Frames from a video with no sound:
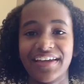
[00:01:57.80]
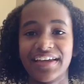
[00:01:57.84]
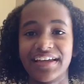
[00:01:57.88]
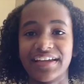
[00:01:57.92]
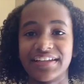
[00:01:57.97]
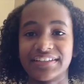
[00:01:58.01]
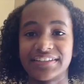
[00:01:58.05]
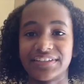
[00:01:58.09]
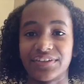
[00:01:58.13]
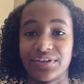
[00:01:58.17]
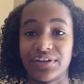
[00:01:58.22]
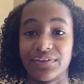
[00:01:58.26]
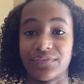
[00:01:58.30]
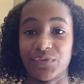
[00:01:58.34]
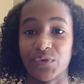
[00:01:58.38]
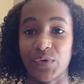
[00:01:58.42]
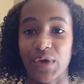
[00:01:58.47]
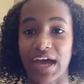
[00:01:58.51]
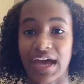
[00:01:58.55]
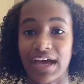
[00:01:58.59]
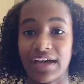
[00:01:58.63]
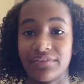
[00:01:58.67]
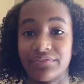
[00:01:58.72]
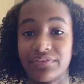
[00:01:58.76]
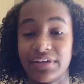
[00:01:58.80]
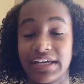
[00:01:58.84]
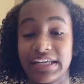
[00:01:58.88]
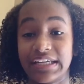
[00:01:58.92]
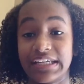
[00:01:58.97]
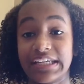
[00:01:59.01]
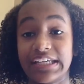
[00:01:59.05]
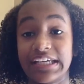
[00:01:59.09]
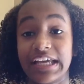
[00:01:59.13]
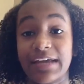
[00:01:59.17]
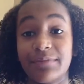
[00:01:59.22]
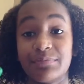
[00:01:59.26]
So if you have
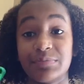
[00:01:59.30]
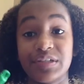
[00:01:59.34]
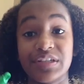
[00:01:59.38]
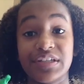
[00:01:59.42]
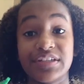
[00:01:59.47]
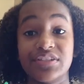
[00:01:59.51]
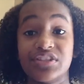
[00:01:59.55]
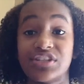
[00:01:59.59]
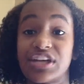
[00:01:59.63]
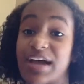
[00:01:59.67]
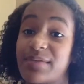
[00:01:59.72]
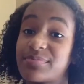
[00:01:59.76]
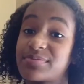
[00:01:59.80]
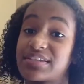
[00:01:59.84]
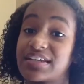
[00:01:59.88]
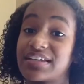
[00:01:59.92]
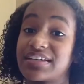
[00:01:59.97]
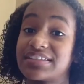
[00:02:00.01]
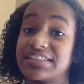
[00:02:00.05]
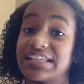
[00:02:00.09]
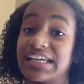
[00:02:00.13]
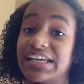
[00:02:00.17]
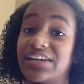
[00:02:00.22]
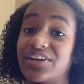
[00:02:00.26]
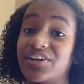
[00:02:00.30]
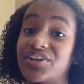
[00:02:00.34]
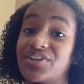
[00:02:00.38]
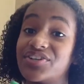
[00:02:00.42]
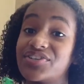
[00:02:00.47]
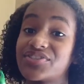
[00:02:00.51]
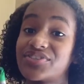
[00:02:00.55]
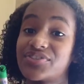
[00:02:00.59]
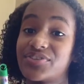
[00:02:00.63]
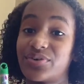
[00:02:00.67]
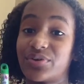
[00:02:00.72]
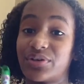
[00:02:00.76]
any empty chapstick
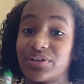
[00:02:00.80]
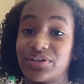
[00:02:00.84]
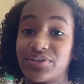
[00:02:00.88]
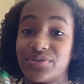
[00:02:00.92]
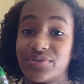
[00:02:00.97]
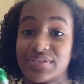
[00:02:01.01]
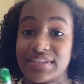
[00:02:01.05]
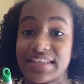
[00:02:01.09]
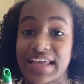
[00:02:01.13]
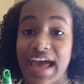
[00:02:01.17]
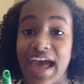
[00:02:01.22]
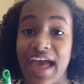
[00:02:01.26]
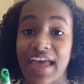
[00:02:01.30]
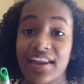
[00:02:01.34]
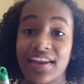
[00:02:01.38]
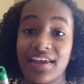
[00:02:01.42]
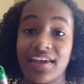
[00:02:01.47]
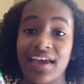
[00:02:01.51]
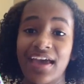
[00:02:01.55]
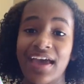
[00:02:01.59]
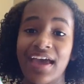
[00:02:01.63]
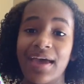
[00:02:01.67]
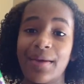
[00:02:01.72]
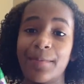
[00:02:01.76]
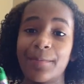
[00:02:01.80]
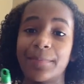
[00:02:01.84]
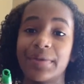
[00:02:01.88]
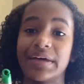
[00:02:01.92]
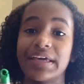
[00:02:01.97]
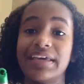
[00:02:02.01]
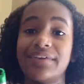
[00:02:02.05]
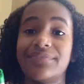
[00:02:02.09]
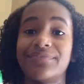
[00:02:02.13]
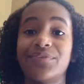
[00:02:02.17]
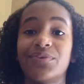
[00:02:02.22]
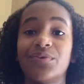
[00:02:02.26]
containers, you can use that. But
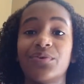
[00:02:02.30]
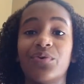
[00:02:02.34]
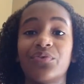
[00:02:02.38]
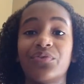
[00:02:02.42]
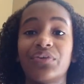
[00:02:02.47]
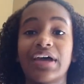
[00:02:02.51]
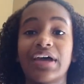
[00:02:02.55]
if you only